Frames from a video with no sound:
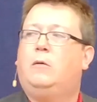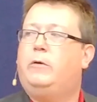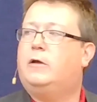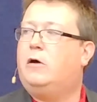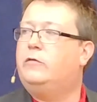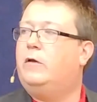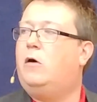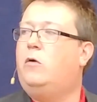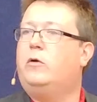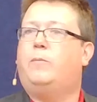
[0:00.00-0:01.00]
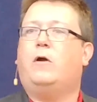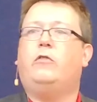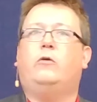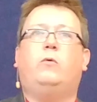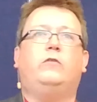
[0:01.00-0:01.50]
because the older
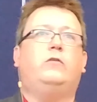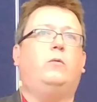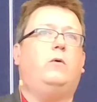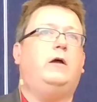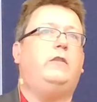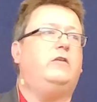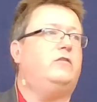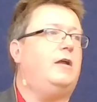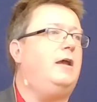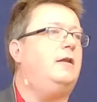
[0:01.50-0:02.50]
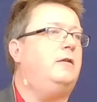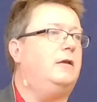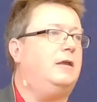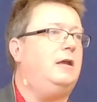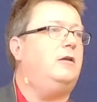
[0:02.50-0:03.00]
brother was the one that stayed in
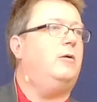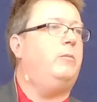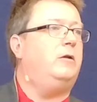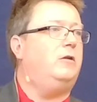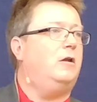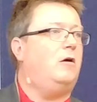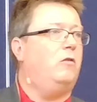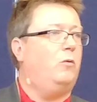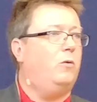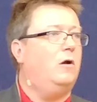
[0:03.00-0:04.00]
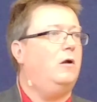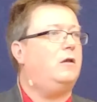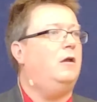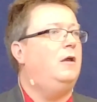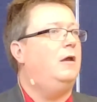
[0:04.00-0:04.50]
the kingdom and did all the
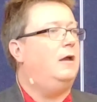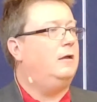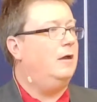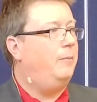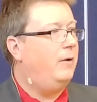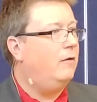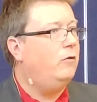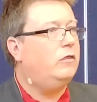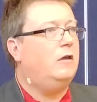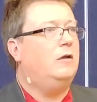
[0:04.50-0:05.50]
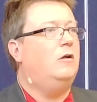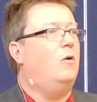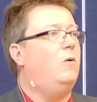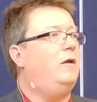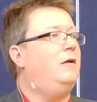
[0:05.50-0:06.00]
work and kept everything
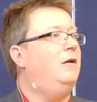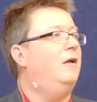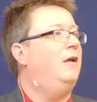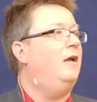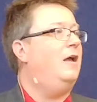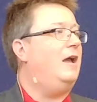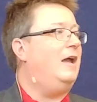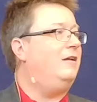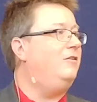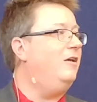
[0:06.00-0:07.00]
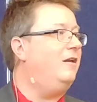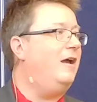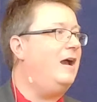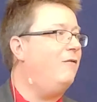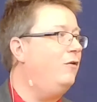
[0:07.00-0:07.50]
going and
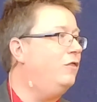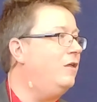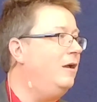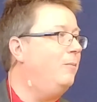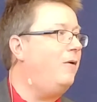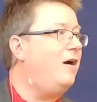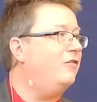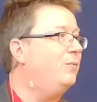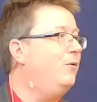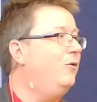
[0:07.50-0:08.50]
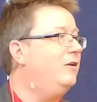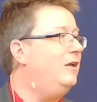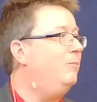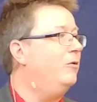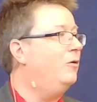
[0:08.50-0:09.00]
did everything possible to
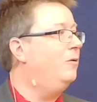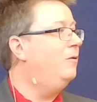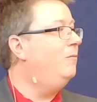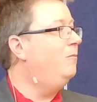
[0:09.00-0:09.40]
keep the